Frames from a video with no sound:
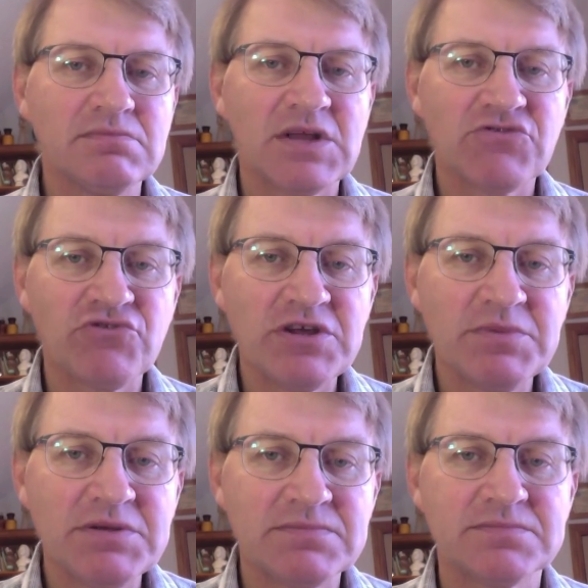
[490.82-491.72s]

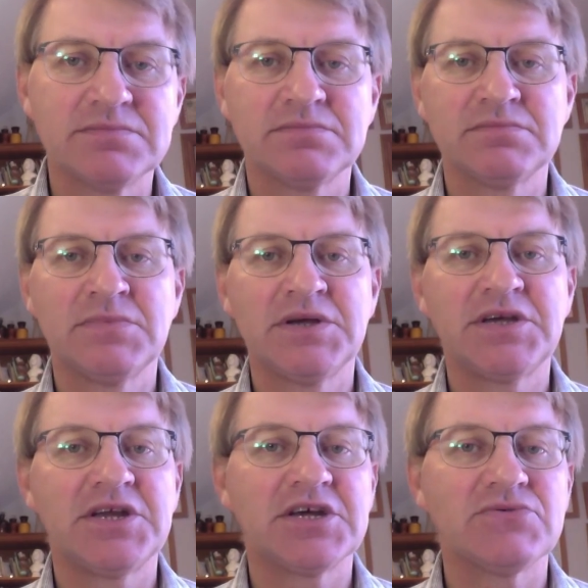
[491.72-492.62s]
Treatment,
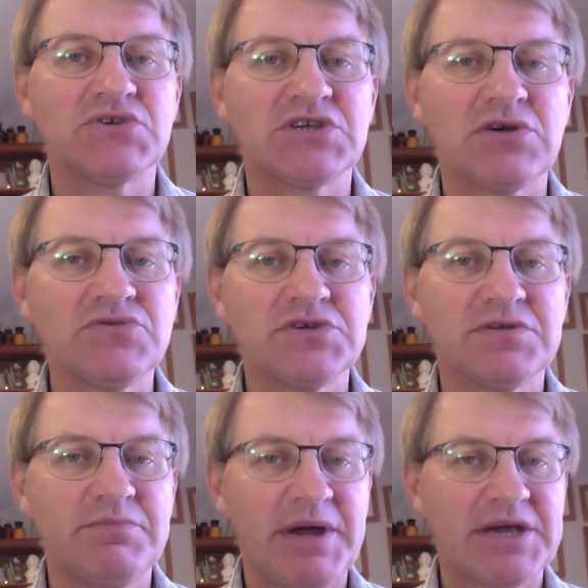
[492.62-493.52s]
getting a result,
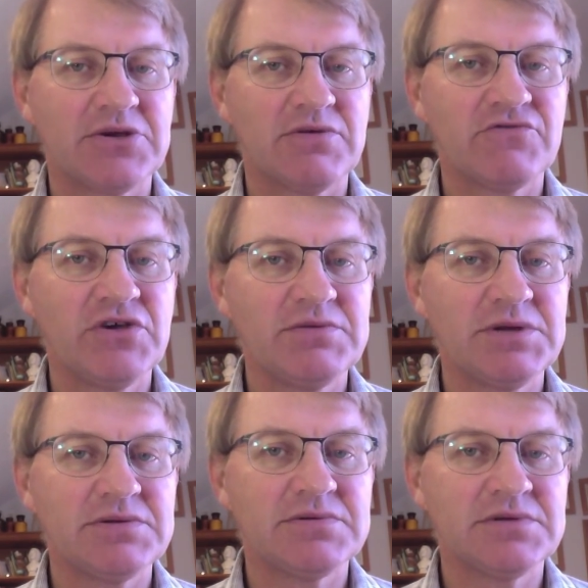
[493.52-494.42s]
backing off
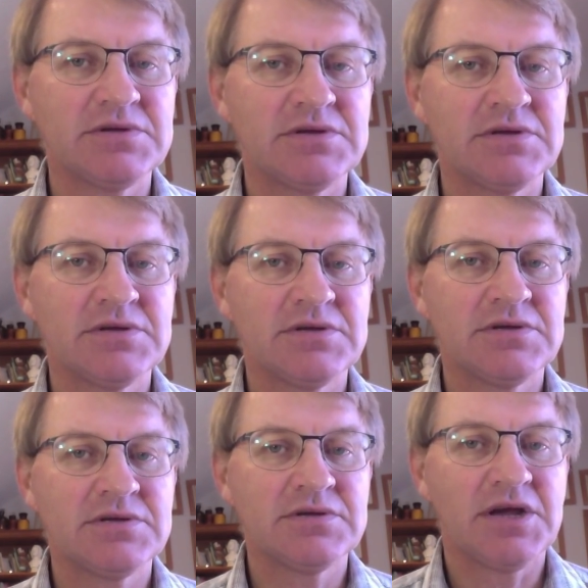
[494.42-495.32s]
treatment,
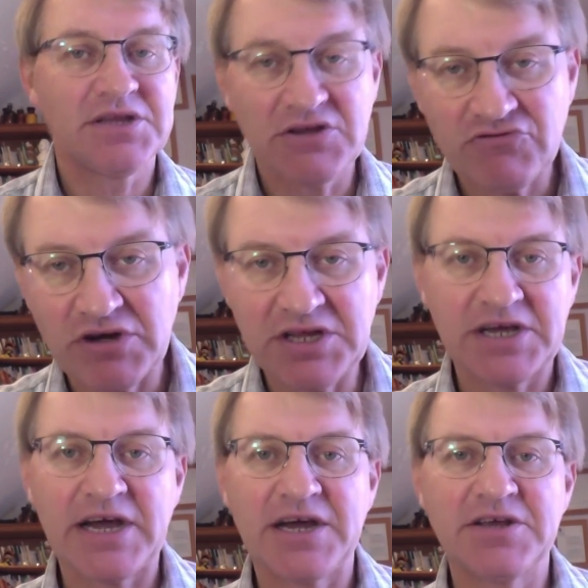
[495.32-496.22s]
and then treating
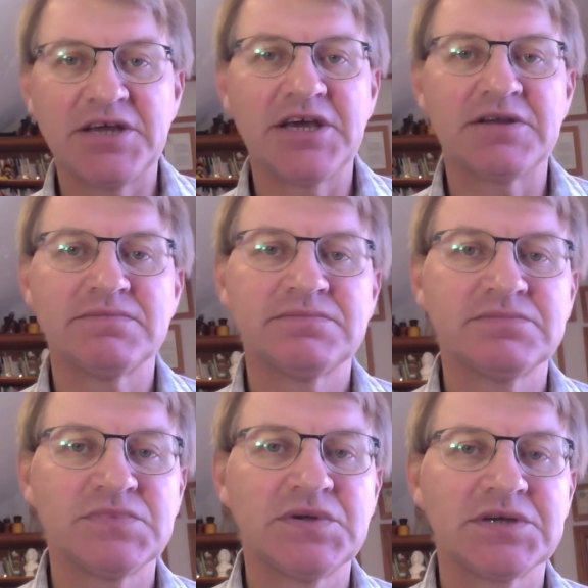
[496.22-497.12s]
hard again,
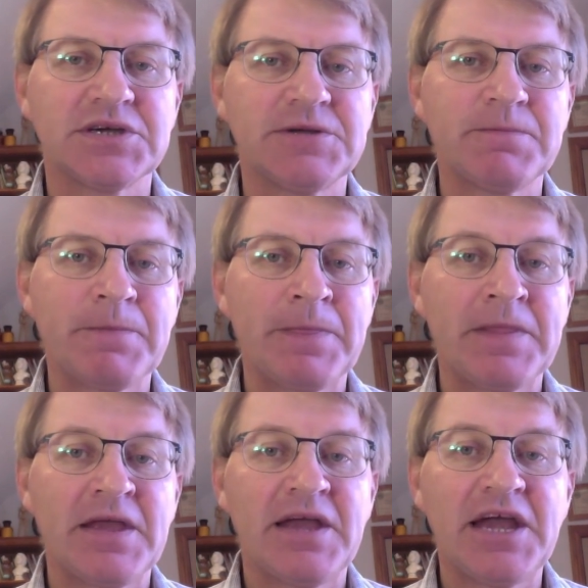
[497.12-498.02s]
okay?
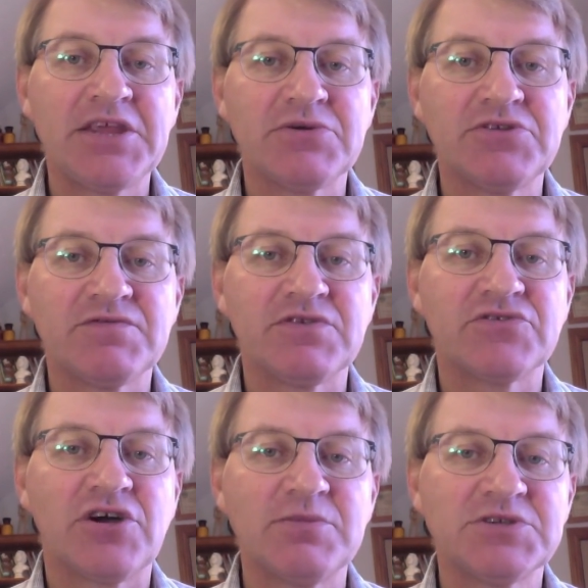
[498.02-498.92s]
And there are different
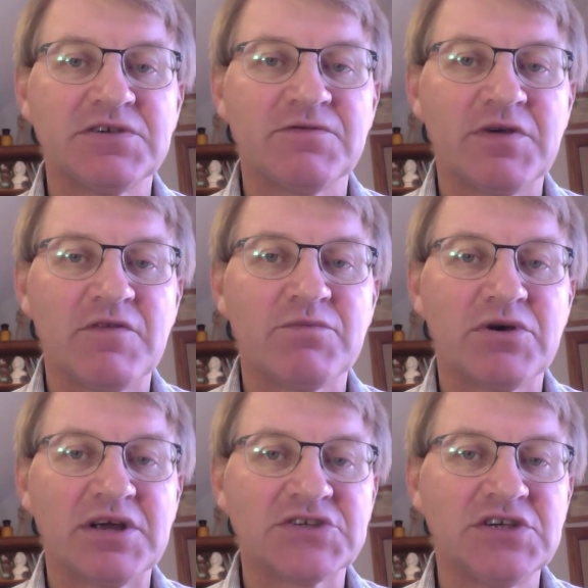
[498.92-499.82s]
types of
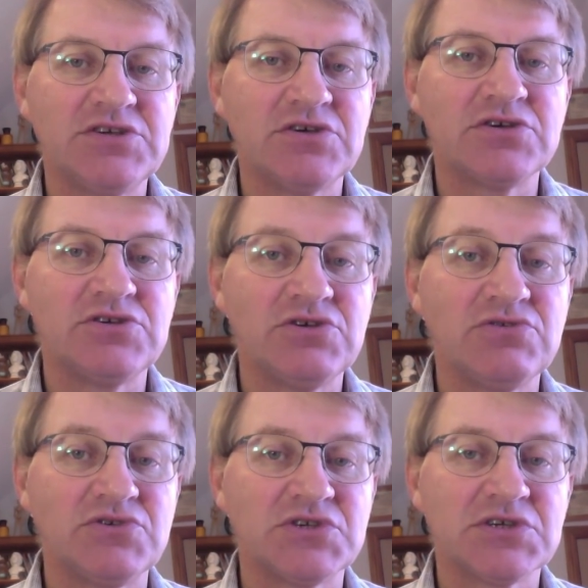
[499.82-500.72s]
products that you can
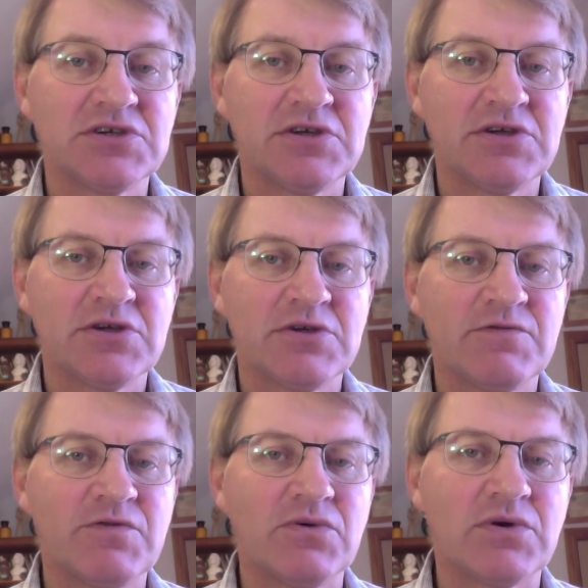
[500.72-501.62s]
use
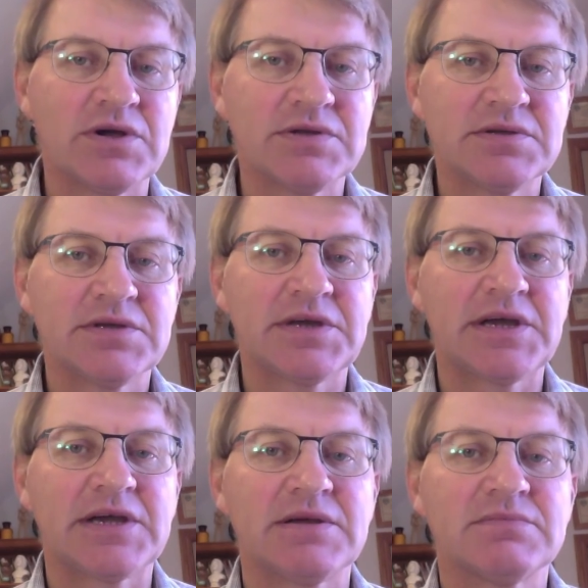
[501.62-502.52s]
for
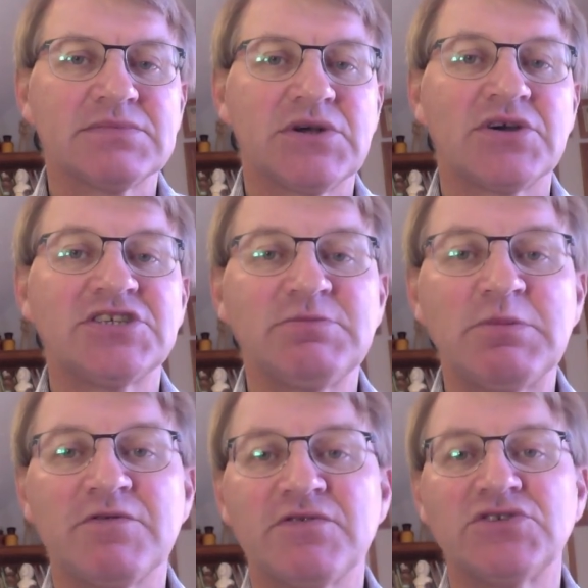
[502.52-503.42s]

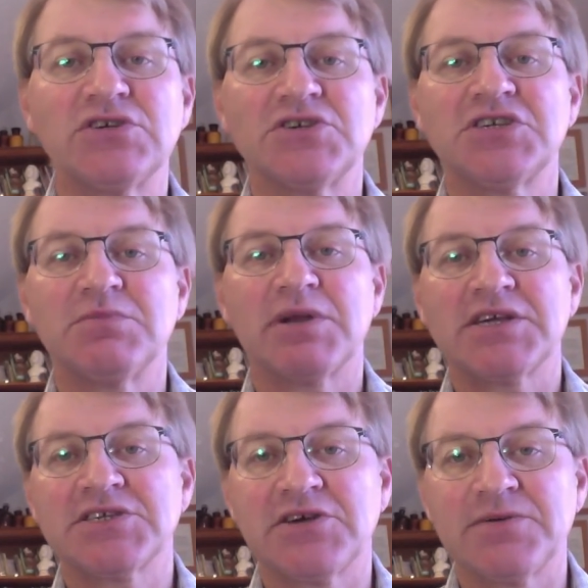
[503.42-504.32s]
Dientamoeba fragilis and
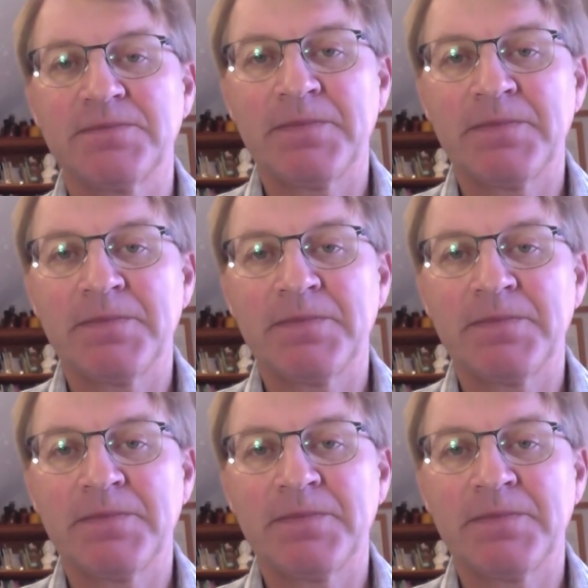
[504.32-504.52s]
blasto.